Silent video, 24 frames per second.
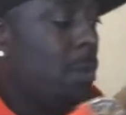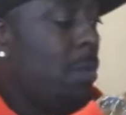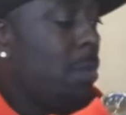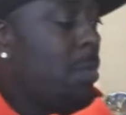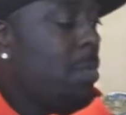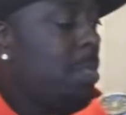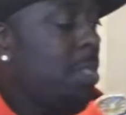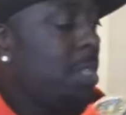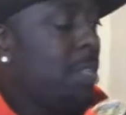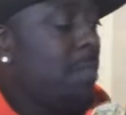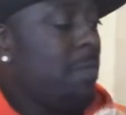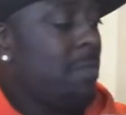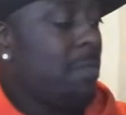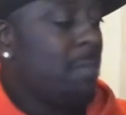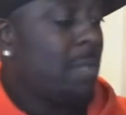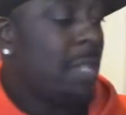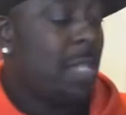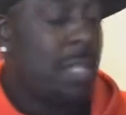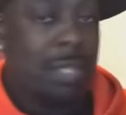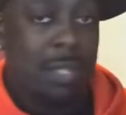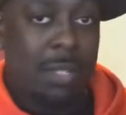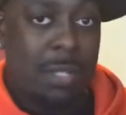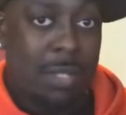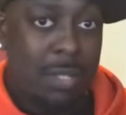All seven,
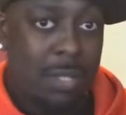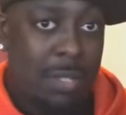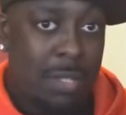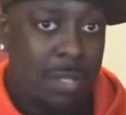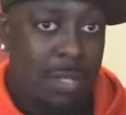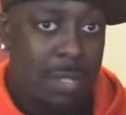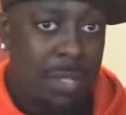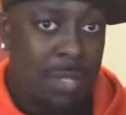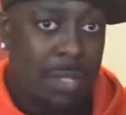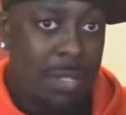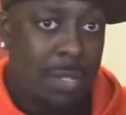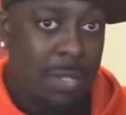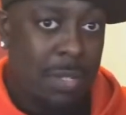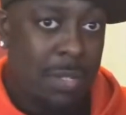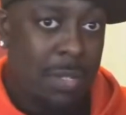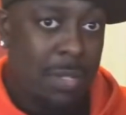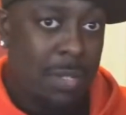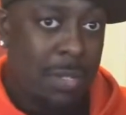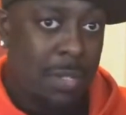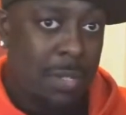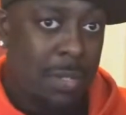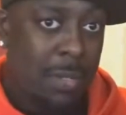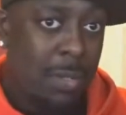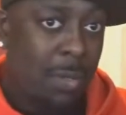mate.
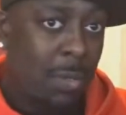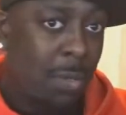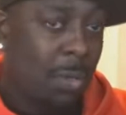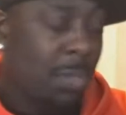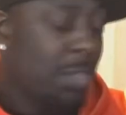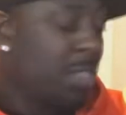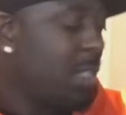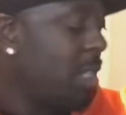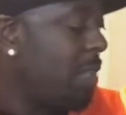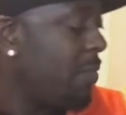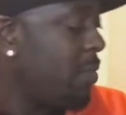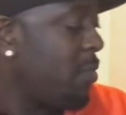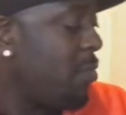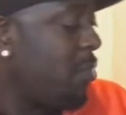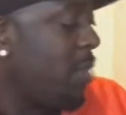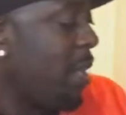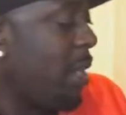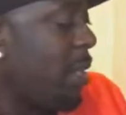All seven